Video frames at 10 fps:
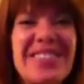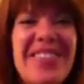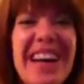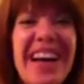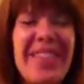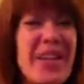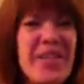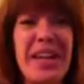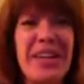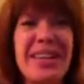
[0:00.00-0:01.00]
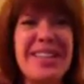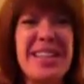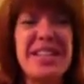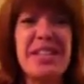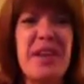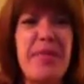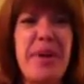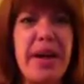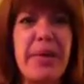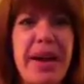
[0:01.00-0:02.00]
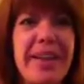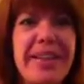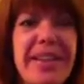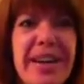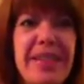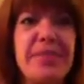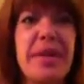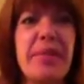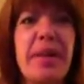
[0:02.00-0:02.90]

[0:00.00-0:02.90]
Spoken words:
But I'm not really looking to drop body weight. I'm